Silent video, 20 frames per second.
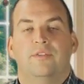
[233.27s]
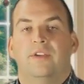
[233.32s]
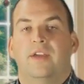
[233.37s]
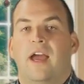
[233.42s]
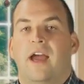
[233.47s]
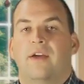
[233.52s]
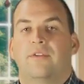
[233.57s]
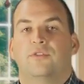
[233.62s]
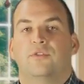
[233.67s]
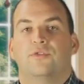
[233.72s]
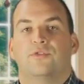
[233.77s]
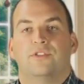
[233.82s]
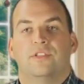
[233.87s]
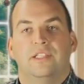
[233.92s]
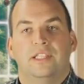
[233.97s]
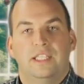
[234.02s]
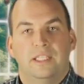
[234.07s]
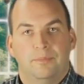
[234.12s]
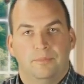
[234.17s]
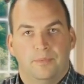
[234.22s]
have to
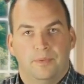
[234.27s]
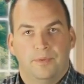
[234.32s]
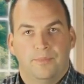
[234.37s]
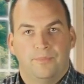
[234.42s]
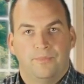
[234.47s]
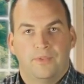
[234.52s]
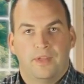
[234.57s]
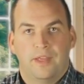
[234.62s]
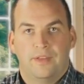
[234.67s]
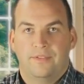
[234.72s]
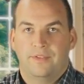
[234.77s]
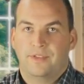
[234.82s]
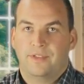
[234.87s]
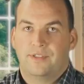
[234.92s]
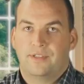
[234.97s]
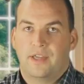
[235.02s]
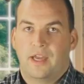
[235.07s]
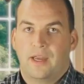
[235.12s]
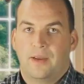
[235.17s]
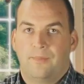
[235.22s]
sleep at
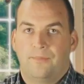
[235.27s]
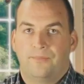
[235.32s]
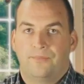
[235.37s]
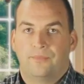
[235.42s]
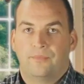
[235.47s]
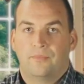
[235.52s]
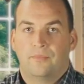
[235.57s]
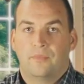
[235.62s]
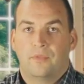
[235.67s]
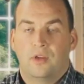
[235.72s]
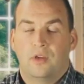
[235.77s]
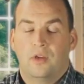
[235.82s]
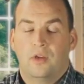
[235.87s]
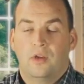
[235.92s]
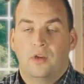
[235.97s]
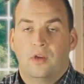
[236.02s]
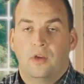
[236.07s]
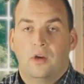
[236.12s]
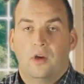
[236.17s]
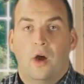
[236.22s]
this time.
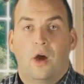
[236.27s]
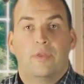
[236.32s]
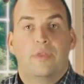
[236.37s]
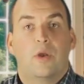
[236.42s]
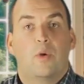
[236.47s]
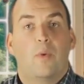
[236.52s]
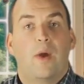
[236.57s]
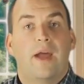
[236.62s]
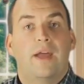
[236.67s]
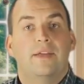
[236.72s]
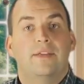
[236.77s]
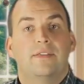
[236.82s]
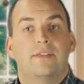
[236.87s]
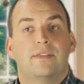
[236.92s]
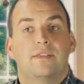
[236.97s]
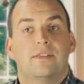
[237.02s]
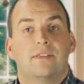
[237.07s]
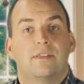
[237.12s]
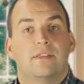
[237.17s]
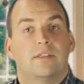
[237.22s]

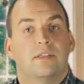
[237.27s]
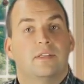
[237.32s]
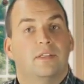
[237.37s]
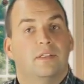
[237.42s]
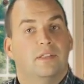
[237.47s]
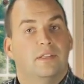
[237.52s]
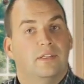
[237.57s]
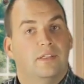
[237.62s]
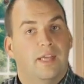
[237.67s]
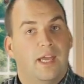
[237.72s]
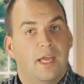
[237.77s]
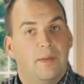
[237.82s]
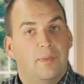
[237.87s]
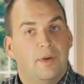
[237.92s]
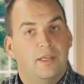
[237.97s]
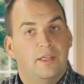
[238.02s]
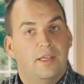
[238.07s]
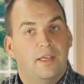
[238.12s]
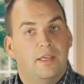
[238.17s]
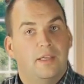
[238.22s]
Otherwise, day
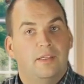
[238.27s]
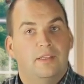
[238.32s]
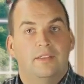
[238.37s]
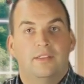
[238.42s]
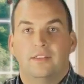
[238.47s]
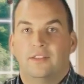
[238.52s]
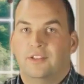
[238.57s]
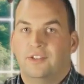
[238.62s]
by day,